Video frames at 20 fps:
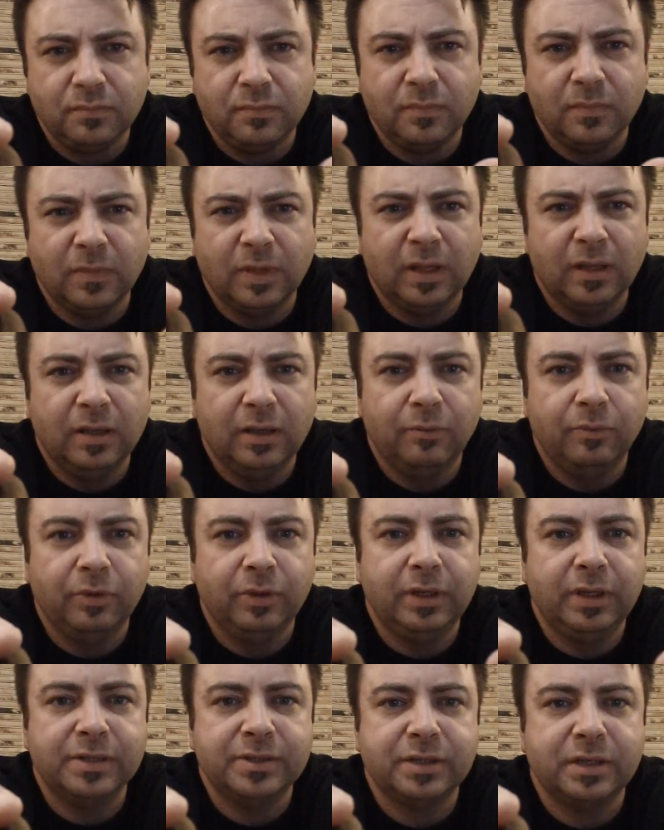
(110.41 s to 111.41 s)
It
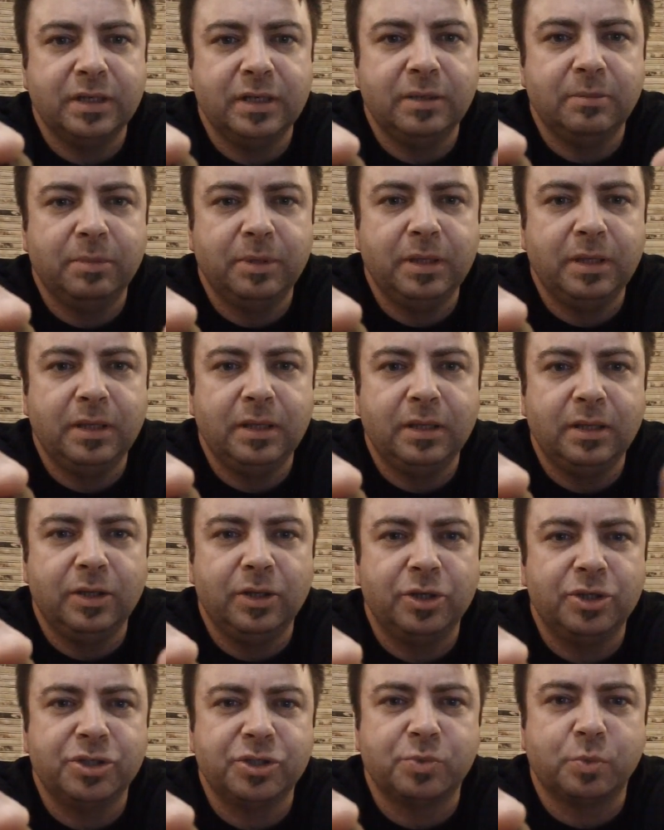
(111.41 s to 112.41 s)
really doesn't need to be, you
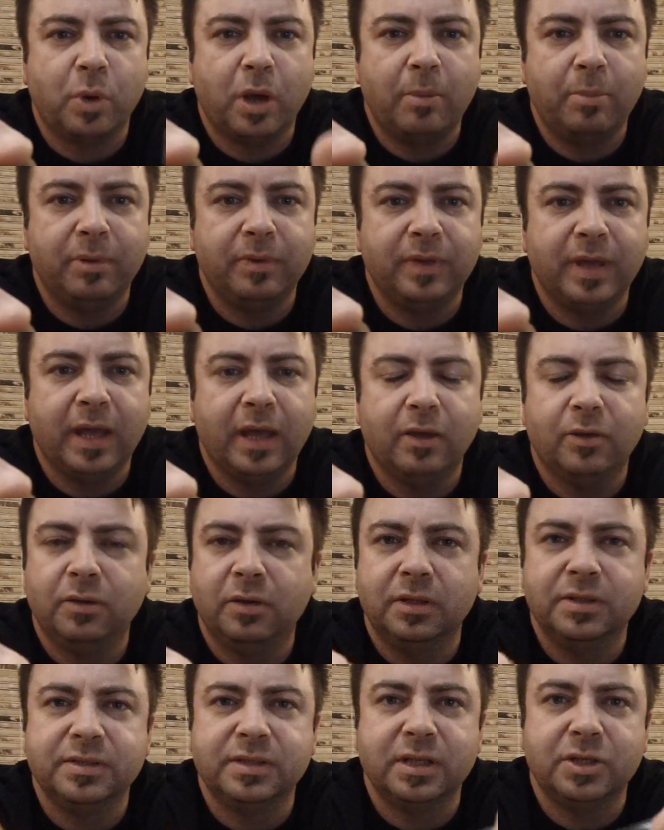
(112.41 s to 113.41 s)
could just wipe it
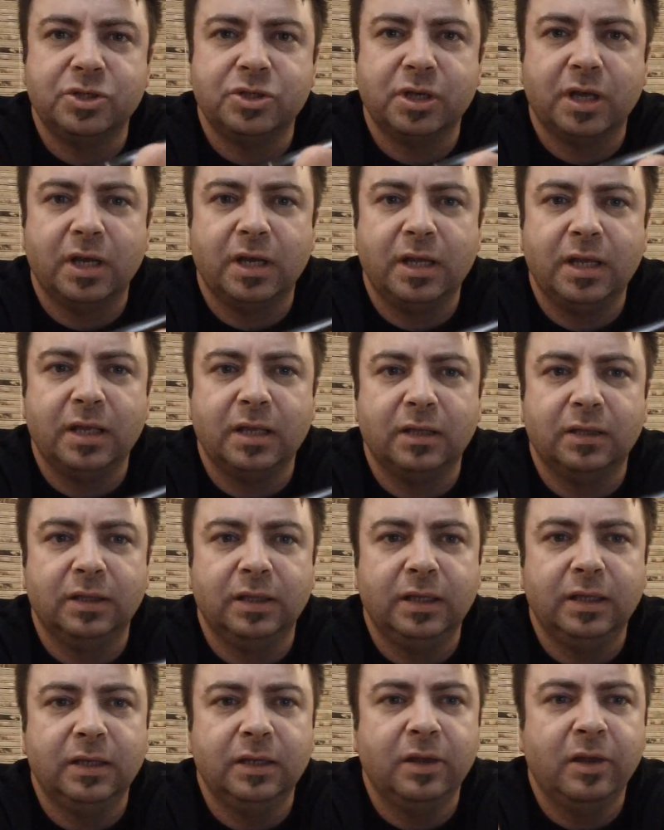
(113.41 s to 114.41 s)
down, it stays shiny and
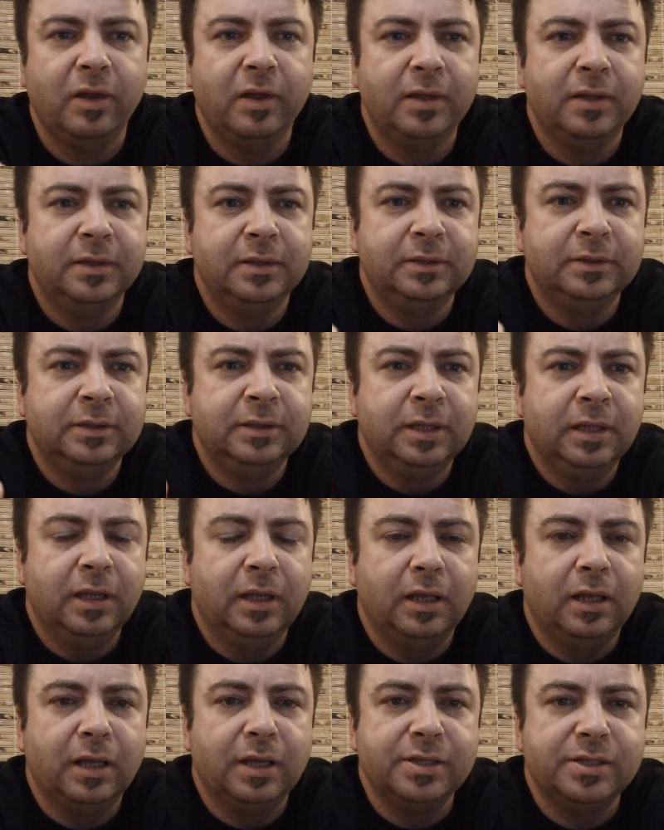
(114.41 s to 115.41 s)
clean.
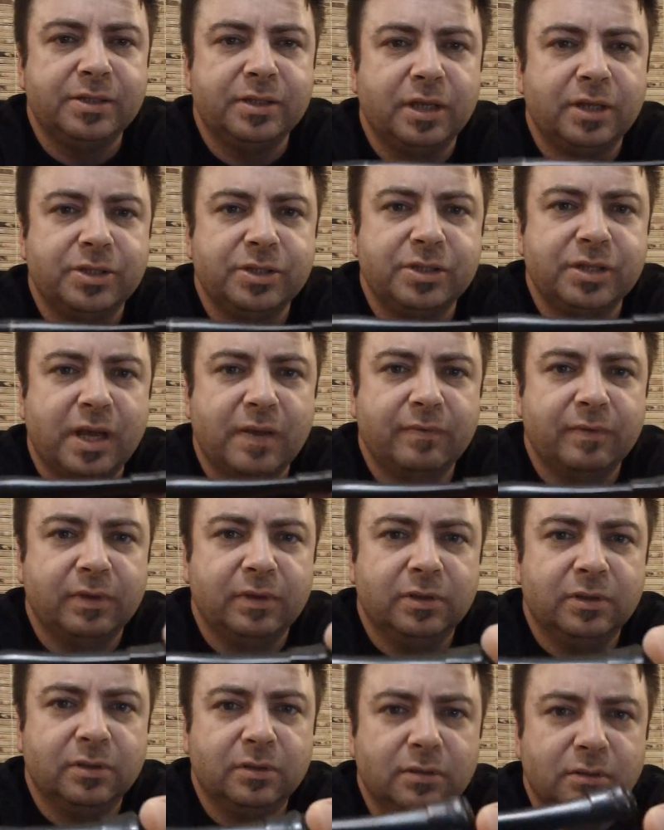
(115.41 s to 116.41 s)
I just have the
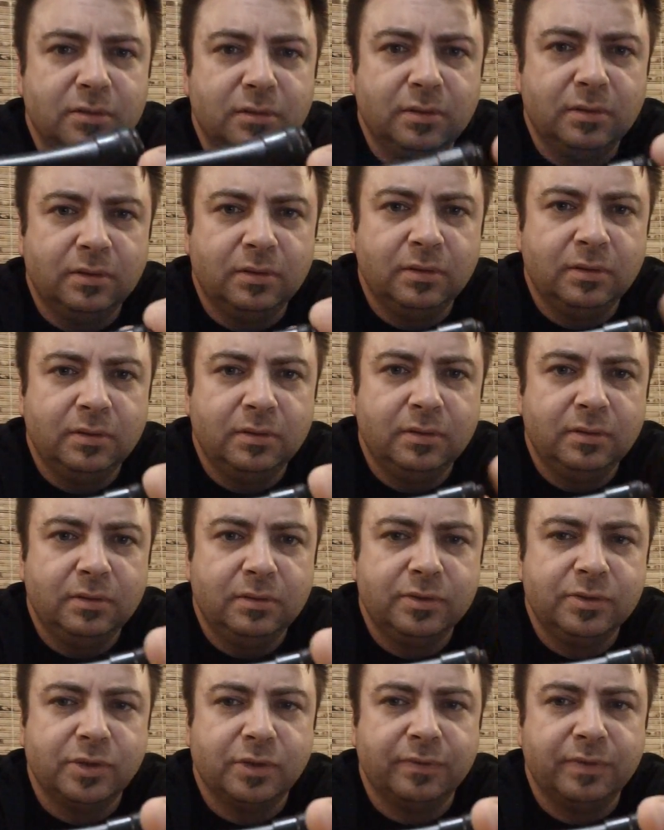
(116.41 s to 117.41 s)
little
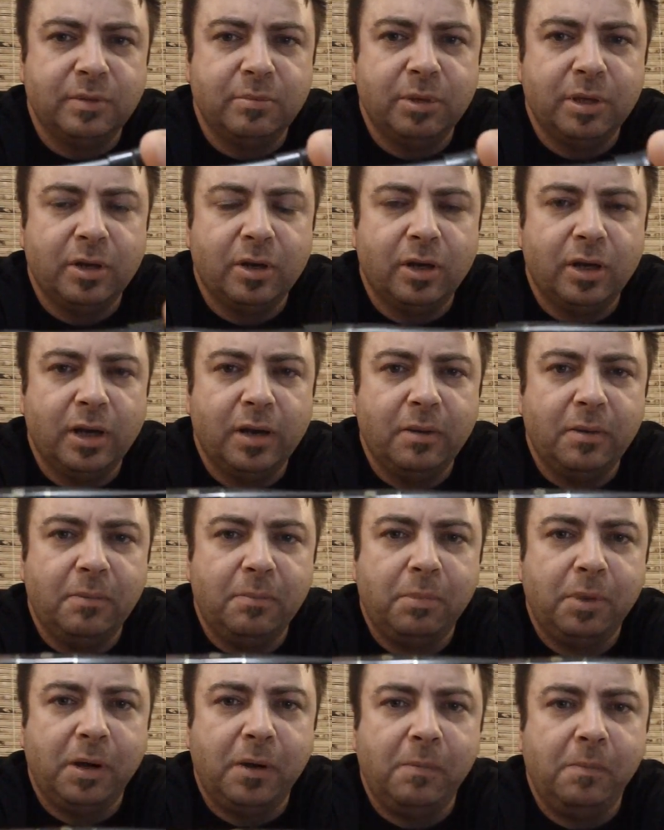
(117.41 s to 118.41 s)
softy bit on it.
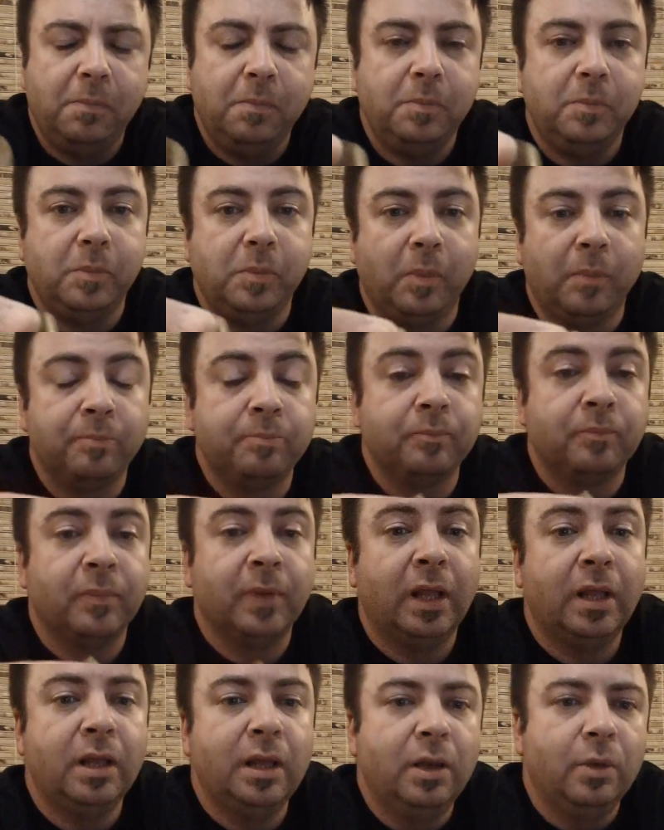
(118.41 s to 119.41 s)
But
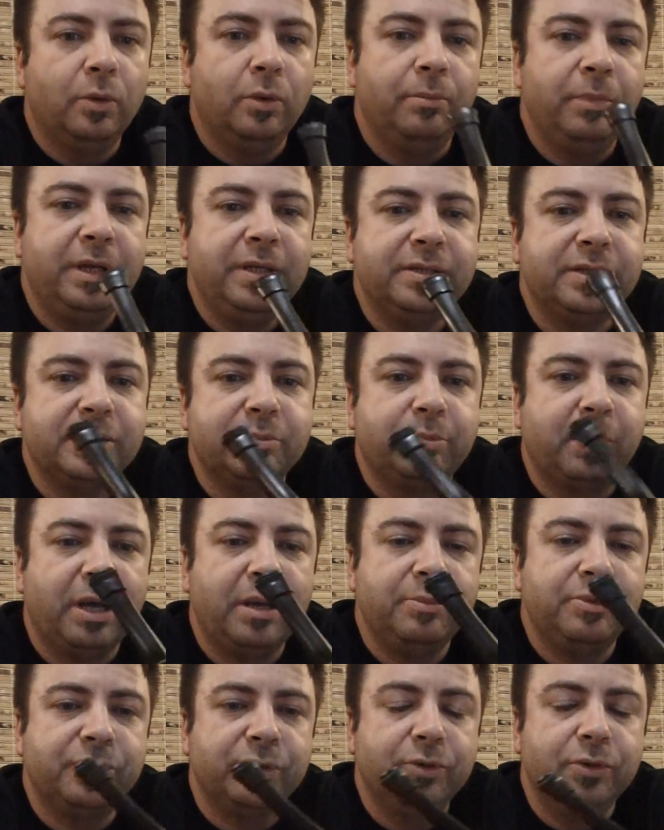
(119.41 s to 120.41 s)
what makes this
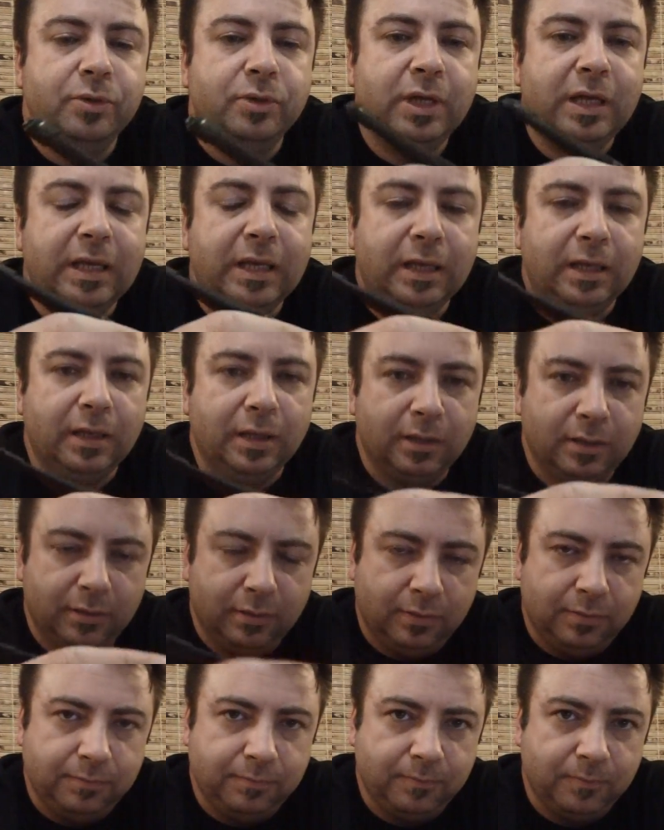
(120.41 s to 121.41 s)
pipe so unique
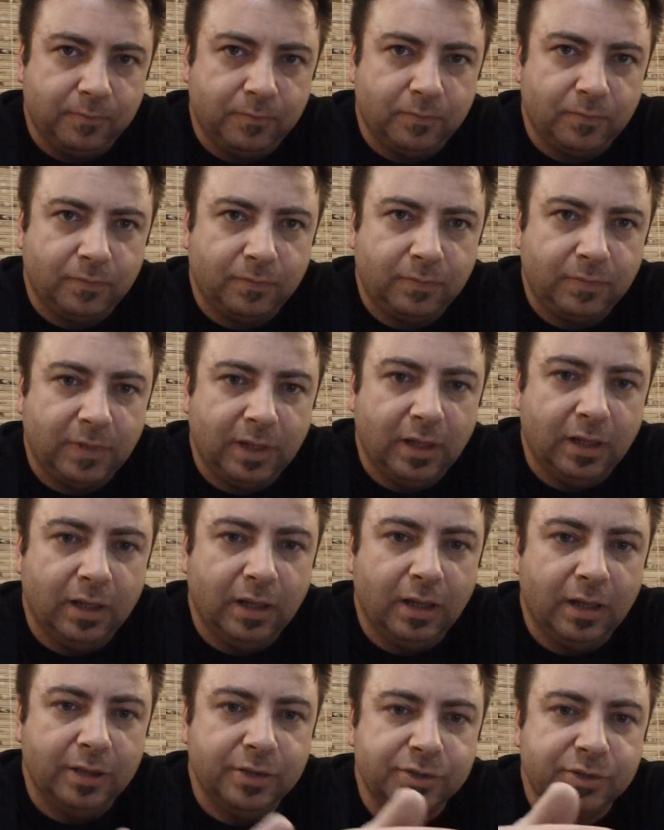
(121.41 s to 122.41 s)

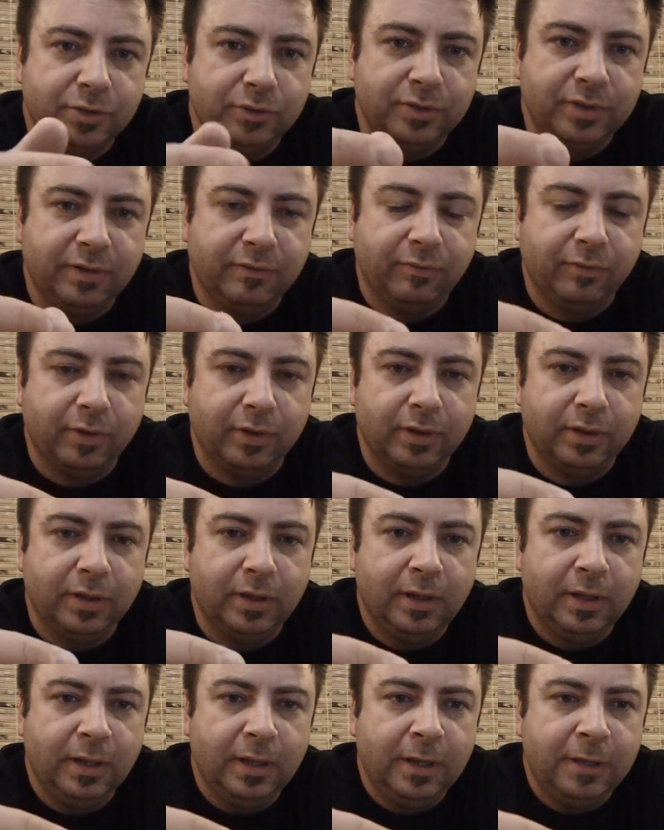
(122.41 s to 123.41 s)
and so different
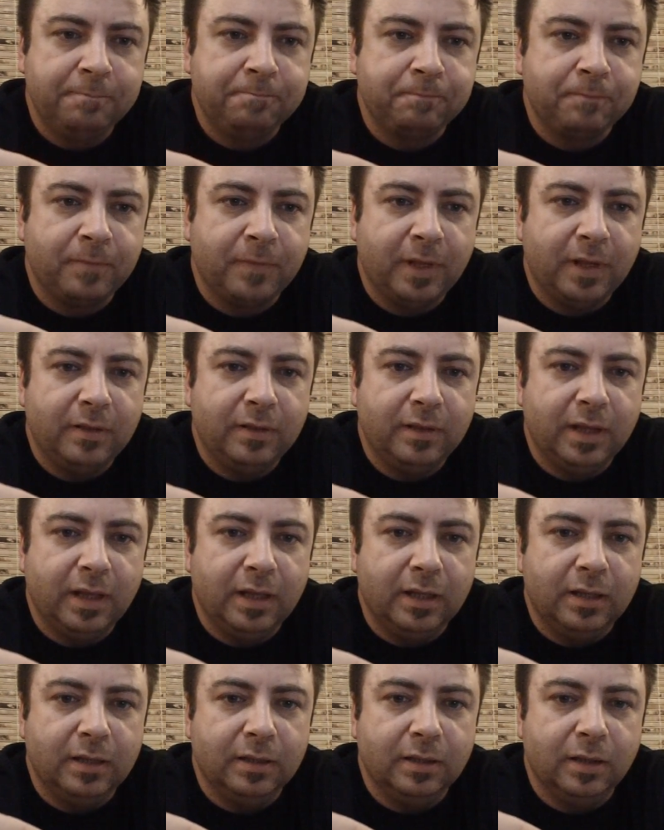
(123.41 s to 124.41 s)

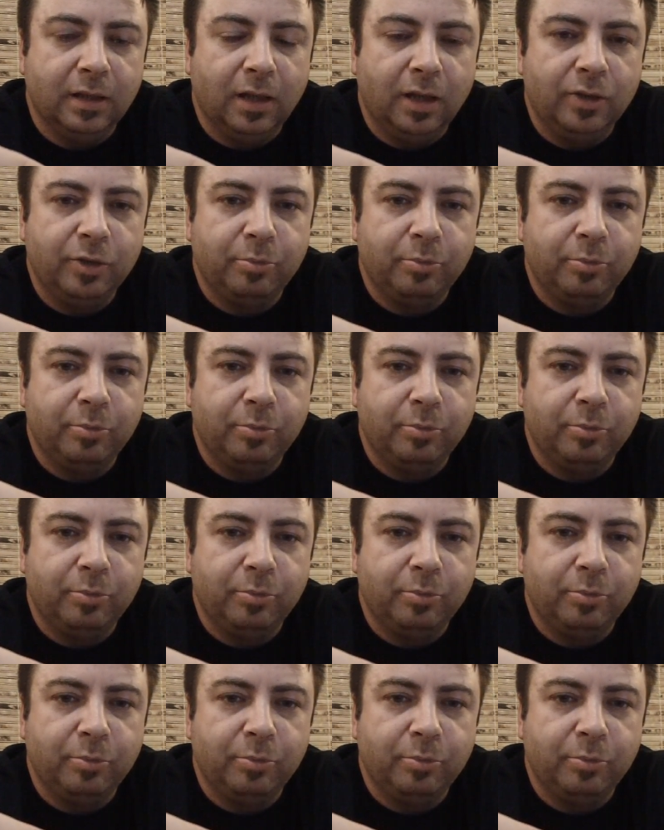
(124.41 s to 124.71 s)
than other